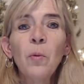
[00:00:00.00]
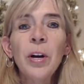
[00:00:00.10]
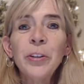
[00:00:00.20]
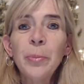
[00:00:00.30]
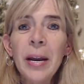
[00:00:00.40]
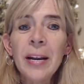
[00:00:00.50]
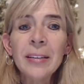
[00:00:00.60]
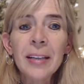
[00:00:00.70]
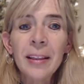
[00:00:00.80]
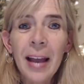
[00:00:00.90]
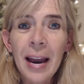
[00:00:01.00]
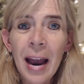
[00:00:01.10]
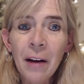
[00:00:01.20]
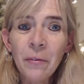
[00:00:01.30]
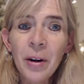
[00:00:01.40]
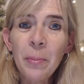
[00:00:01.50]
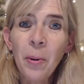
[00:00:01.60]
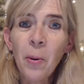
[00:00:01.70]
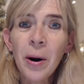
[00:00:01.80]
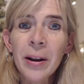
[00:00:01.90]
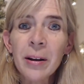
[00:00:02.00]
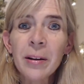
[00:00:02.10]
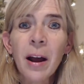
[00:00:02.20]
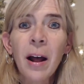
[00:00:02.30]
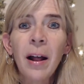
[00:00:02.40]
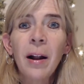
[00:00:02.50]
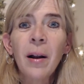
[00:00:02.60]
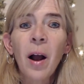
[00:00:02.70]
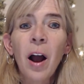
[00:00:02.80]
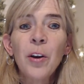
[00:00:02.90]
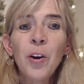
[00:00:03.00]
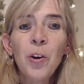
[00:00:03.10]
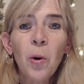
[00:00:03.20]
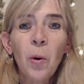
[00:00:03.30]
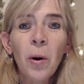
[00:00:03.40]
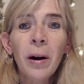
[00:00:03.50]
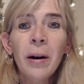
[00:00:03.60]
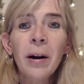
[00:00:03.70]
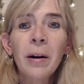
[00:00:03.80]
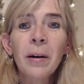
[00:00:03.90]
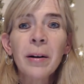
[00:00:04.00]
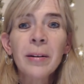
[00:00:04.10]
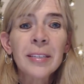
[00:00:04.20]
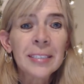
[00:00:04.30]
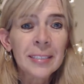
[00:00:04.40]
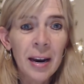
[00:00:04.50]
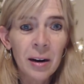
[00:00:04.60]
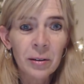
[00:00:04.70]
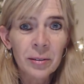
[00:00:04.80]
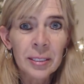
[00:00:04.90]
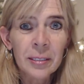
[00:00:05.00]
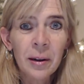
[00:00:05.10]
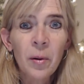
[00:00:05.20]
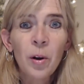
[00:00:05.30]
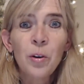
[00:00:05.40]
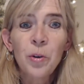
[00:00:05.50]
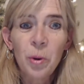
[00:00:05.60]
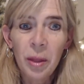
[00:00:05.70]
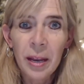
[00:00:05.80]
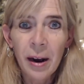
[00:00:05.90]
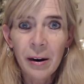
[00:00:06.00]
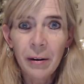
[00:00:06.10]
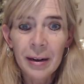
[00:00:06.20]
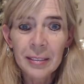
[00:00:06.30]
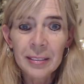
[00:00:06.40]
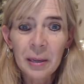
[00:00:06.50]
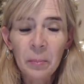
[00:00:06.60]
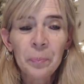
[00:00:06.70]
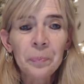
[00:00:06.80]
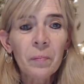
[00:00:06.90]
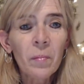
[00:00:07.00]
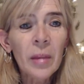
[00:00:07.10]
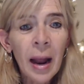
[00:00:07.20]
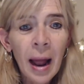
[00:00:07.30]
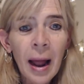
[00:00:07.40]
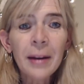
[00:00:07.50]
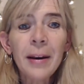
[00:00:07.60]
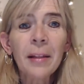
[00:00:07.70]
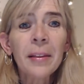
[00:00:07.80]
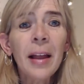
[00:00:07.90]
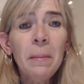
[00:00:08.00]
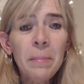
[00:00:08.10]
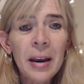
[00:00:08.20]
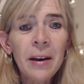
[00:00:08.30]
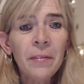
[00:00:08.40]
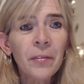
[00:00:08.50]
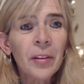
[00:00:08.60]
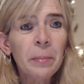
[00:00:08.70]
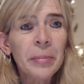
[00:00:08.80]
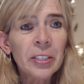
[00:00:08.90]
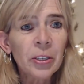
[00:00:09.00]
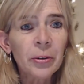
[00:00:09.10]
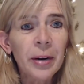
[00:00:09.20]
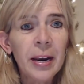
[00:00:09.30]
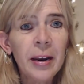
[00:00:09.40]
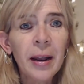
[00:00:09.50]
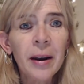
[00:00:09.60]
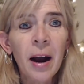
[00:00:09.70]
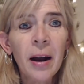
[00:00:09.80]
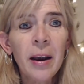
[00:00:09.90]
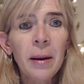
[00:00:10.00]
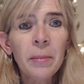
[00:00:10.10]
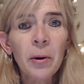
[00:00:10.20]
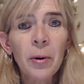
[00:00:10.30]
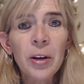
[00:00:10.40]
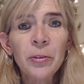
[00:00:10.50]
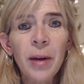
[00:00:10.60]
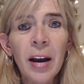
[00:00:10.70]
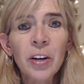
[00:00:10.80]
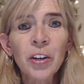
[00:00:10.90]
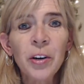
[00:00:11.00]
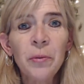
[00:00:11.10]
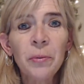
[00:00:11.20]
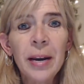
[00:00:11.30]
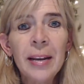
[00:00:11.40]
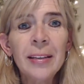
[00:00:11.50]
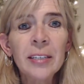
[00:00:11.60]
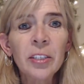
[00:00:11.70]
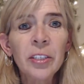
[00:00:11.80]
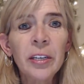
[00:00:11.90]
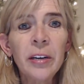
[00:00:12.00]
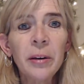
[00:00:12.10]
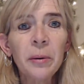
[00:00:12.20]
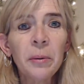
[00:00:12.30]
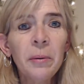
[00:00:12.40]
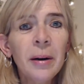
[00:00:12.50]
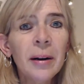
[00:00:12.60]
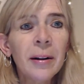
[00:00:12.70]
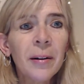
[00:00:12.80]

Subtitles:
which means they have reported your sales to the IRS. Now let me flip the screen, and I am going to actually read this to you